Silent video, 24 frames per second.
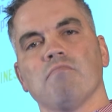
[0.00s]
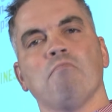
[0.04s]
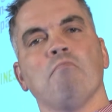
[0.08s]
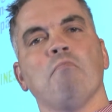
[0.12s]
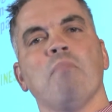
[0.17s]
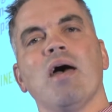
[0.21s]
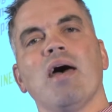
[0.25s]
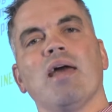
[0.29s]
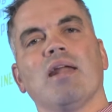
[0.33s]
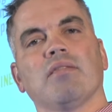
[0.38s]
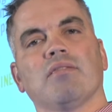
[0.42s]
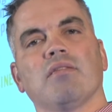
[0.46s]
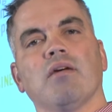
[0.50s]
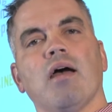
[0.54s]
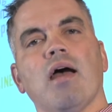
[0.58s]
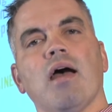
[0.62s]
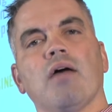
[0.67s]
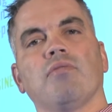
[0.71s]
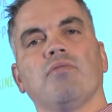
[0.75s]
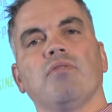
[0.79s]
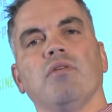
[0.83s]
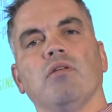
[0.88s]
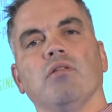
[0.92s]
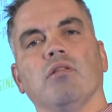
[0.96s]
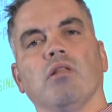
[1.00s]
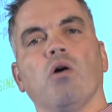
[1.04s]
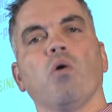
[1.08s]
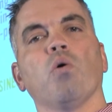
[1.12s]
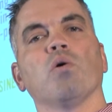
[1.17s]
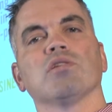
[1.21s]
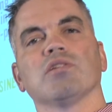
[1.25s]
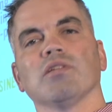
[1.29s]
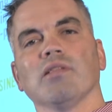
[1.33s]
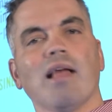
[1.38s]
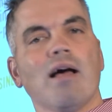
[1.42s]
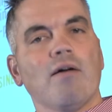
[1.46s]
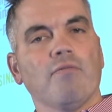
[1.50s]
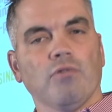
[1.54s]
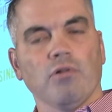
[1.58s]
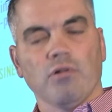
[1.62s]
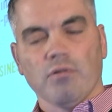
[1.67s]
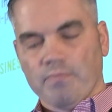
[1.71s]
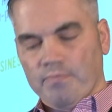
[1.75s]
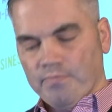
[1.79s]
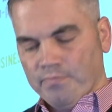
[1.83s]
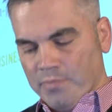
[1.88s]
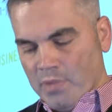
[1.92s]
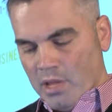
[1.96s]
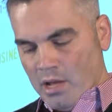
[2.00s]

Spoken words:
met at the lowest level,